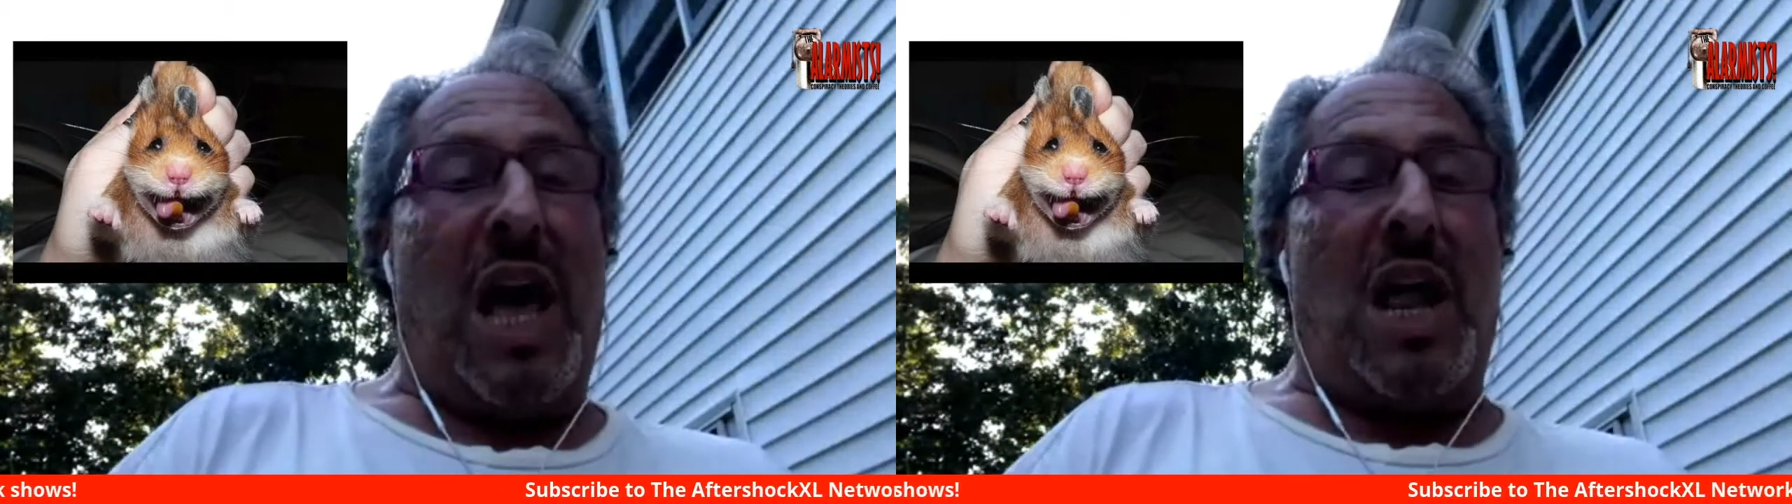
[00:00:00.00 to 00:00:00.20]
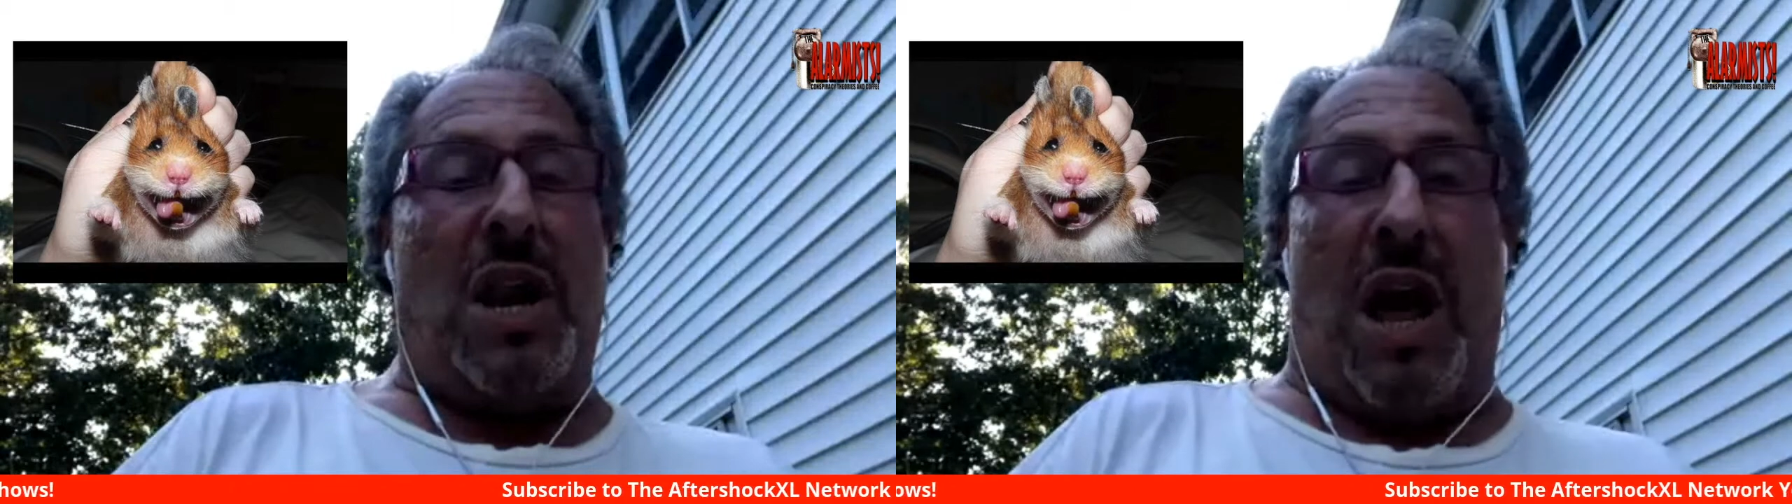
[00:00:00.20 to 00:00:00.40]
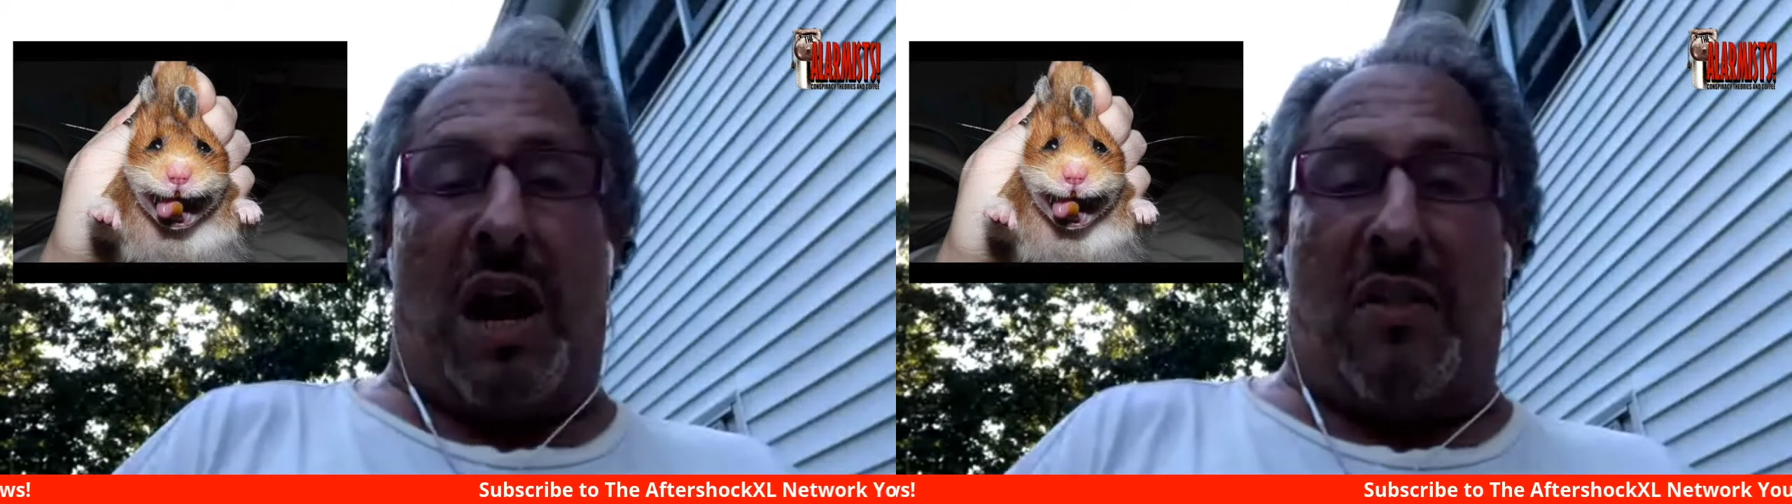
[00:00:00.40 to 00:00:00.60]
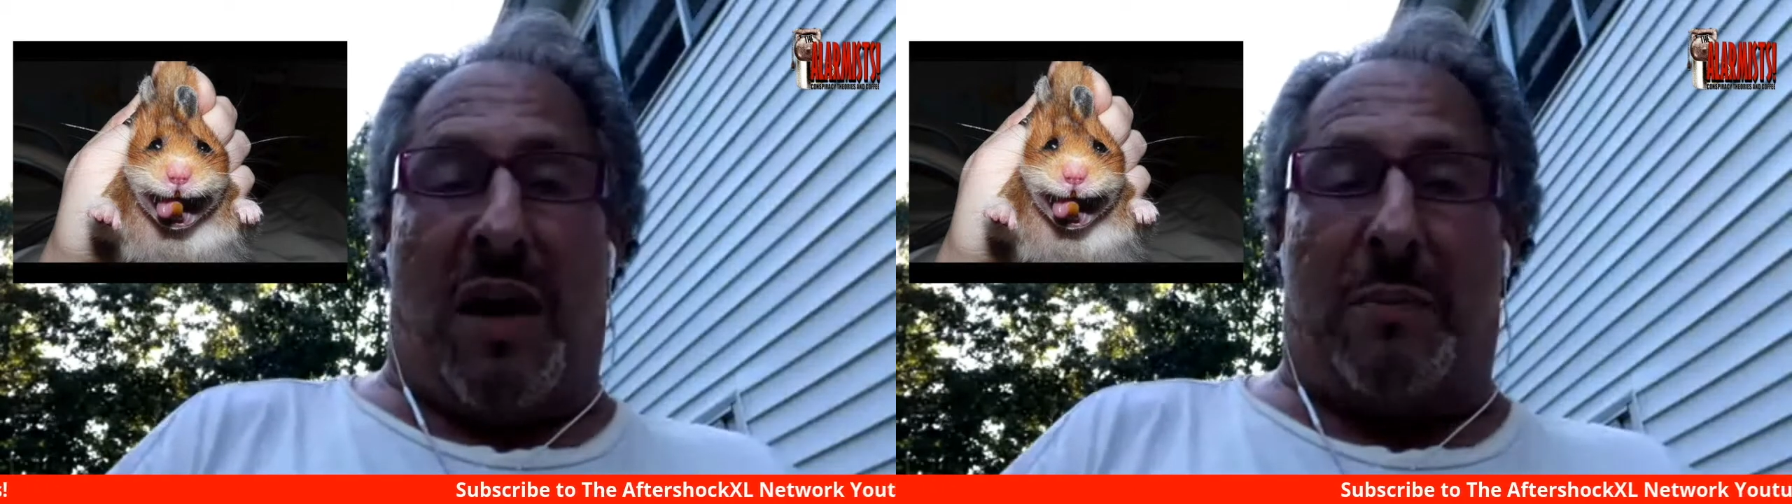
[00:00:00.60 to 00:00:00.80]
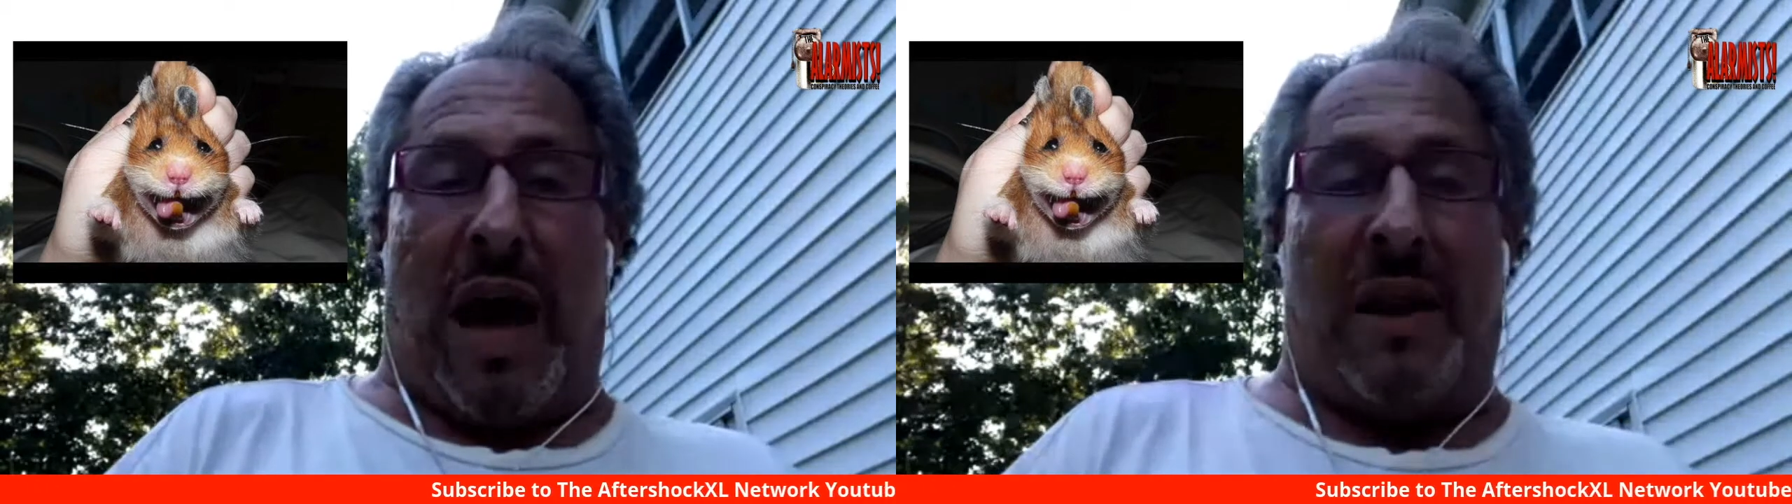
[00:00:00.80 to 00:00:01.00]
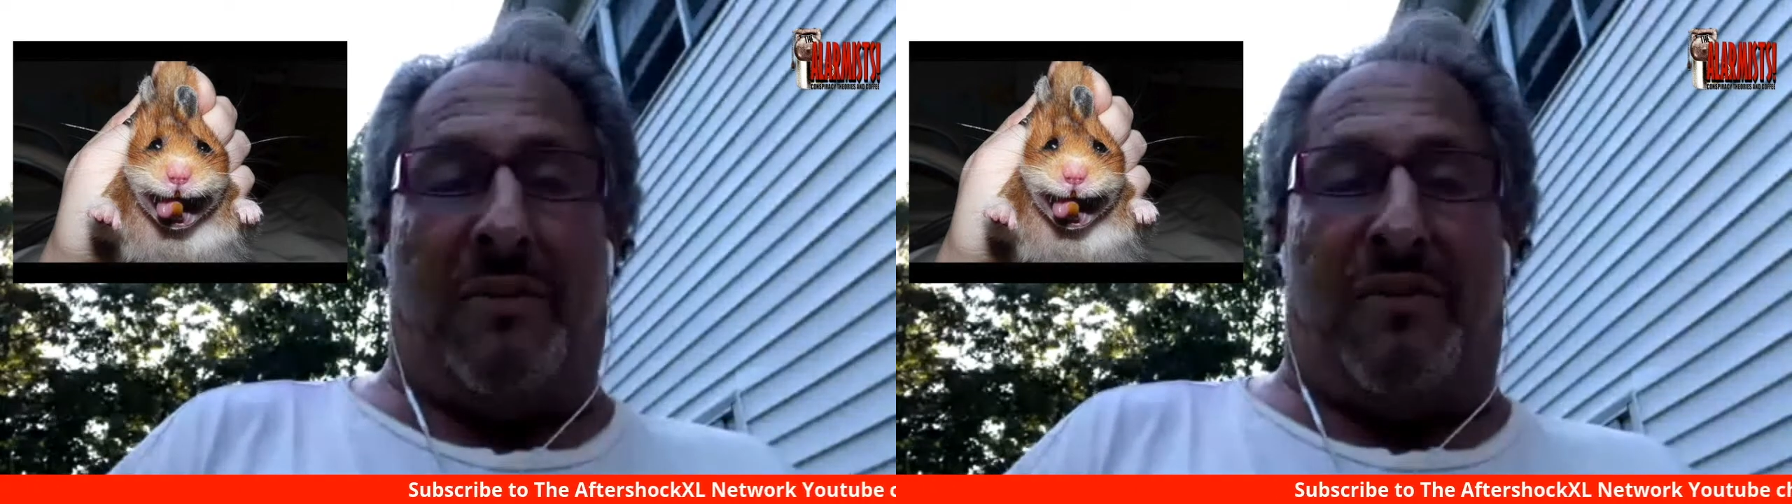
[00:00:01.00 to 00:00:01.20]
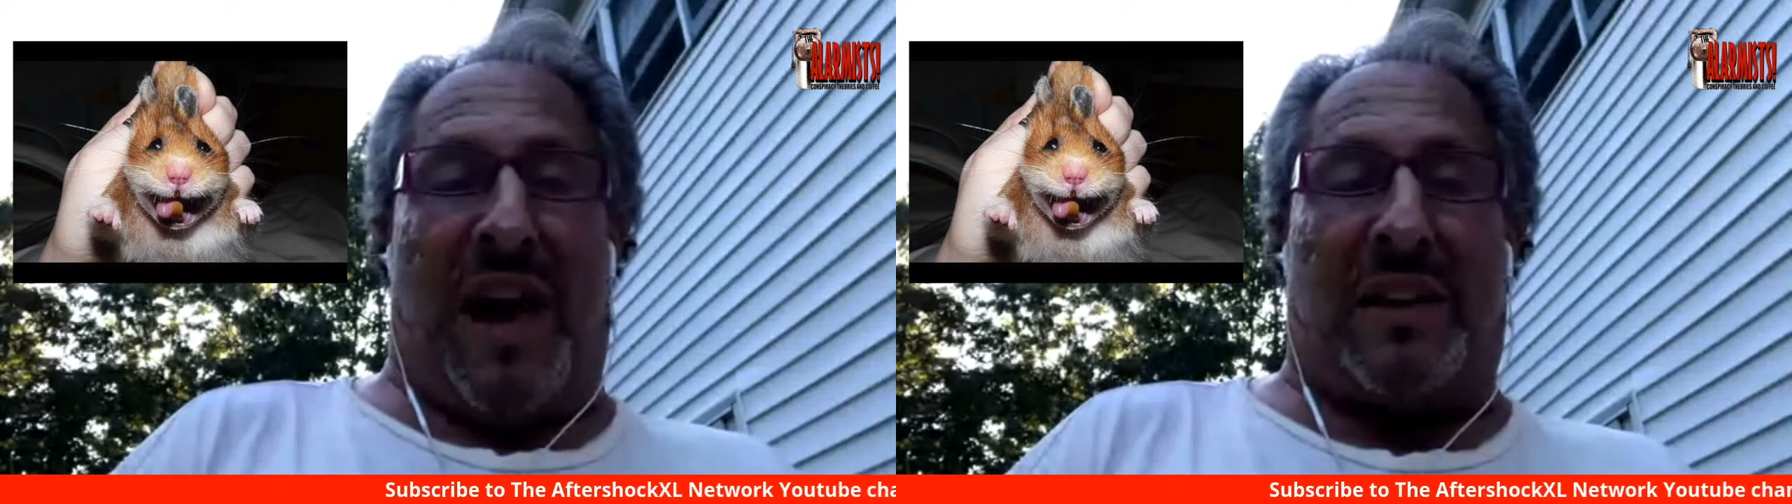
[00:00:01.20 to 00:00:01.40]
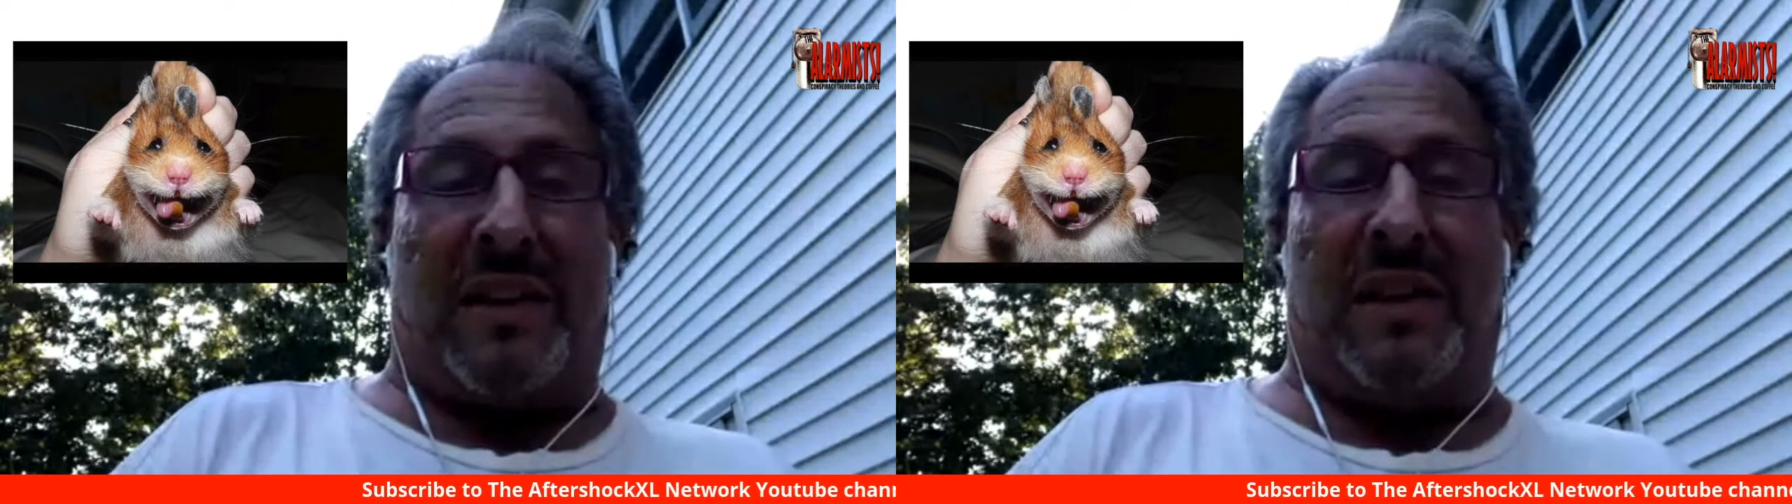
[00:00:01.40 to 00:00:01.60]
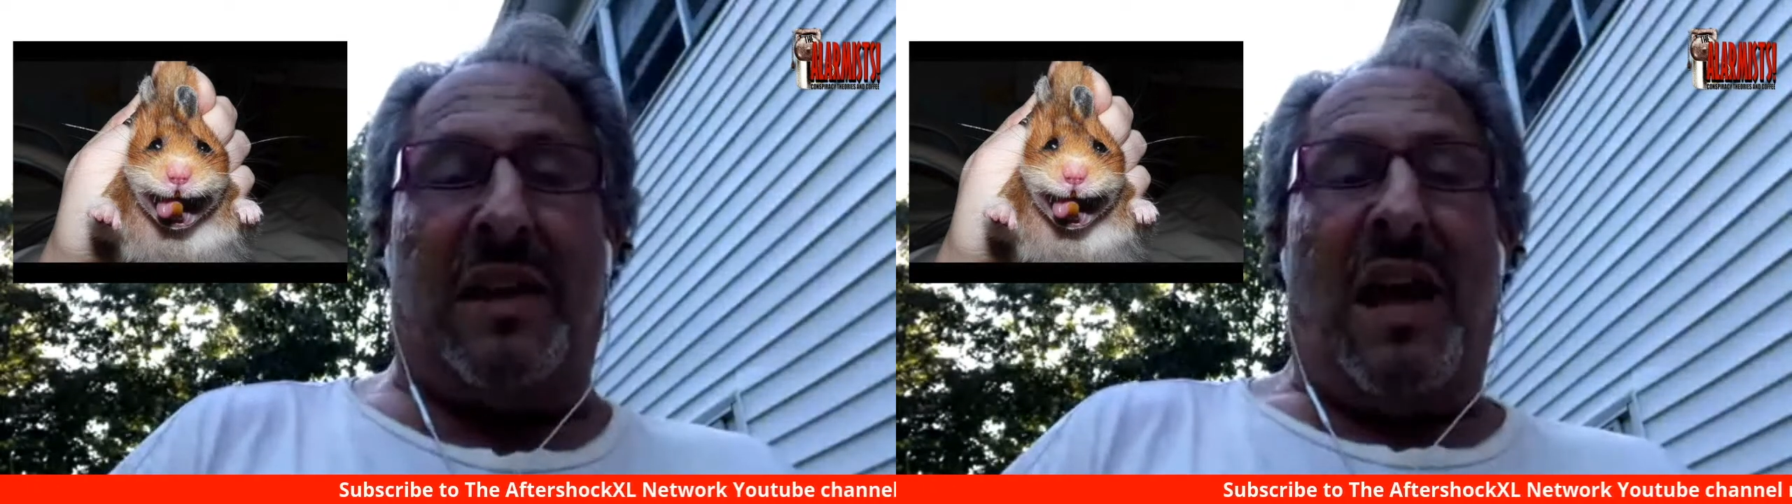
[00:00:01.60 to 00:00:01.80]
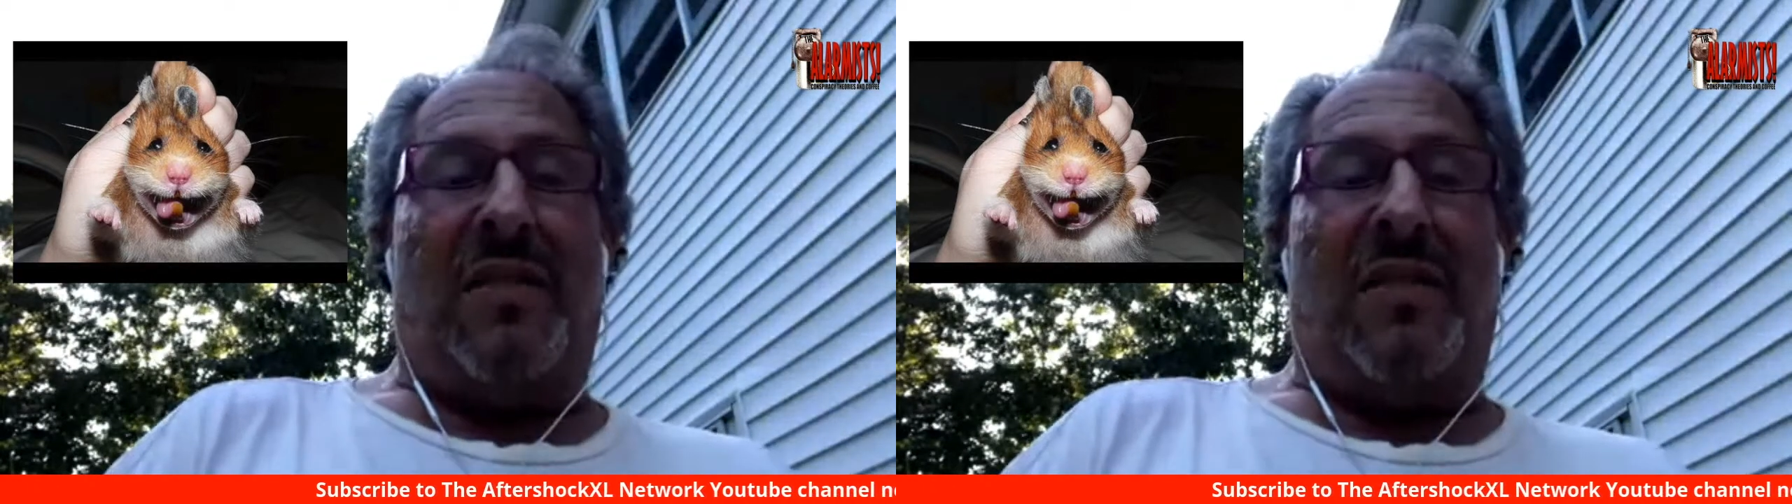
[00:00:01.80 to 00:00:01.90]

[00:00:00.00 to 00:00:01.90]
None of them got infected.